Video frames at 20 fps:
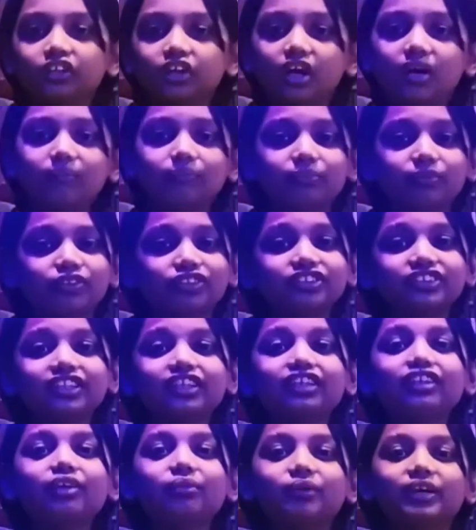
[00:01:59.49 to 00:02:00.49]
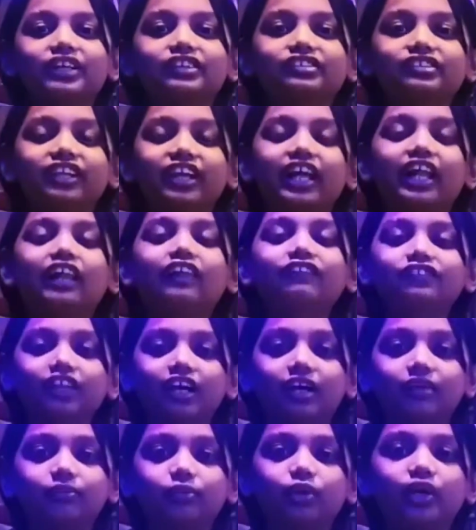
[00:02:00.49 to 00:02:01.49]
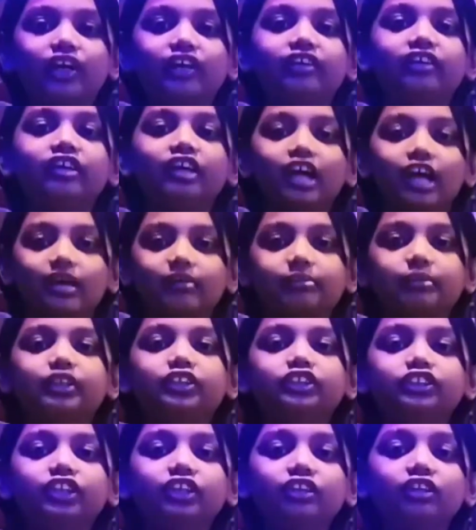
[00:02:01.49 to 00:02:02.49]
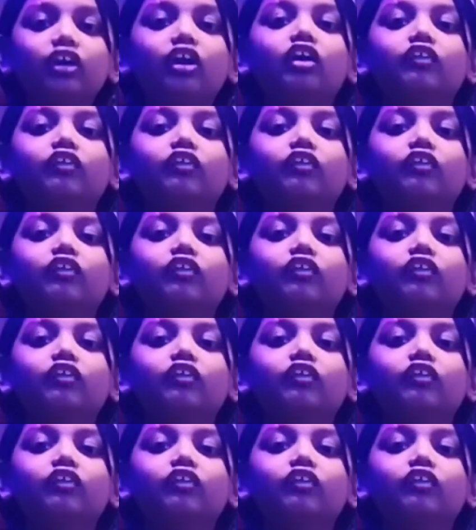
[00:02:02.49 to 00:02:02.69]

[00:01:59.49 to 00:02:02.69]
Composting the waste helps avoid emission